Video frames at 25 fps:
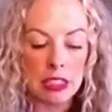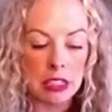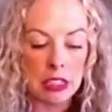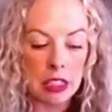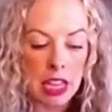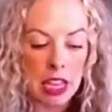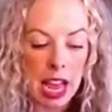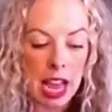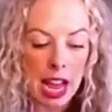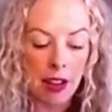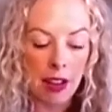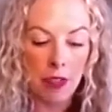
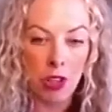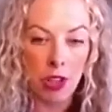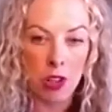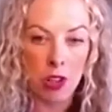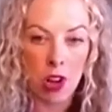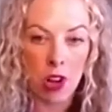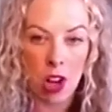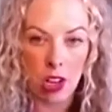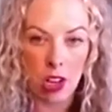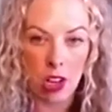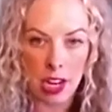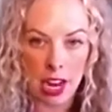have your
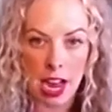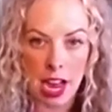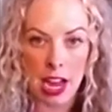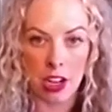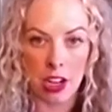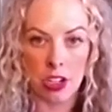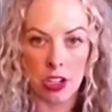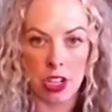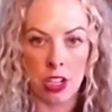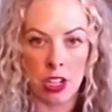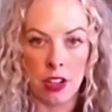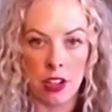call to
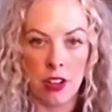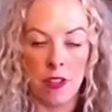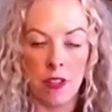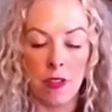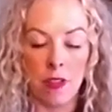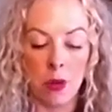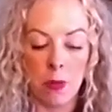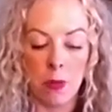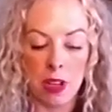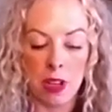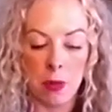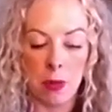action
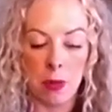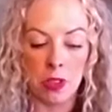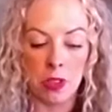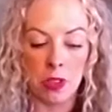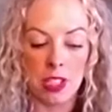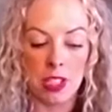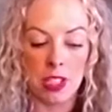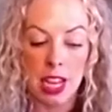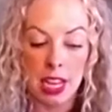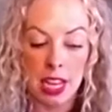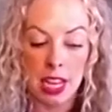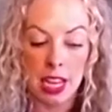for people to
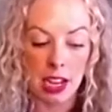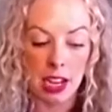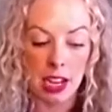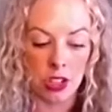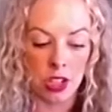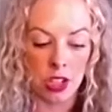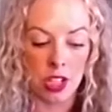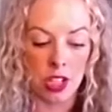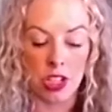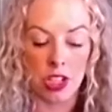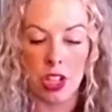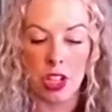take
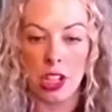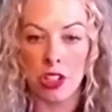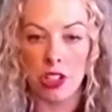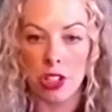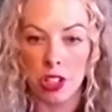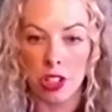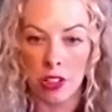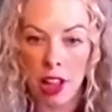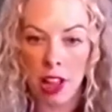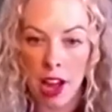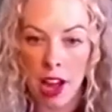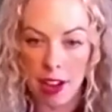action to change
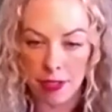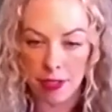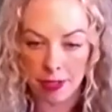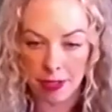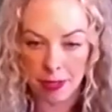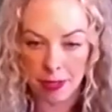their life.